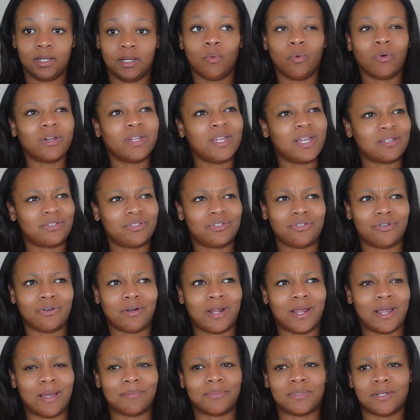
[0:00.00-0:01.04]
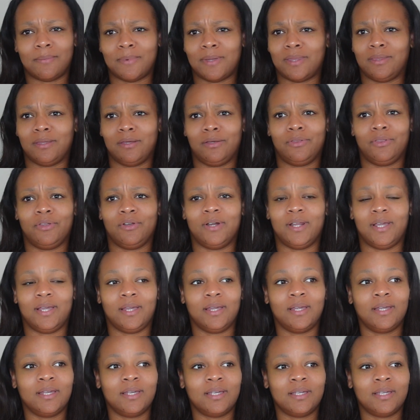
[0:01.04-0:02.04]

or yesterday, I'm talking about the other day.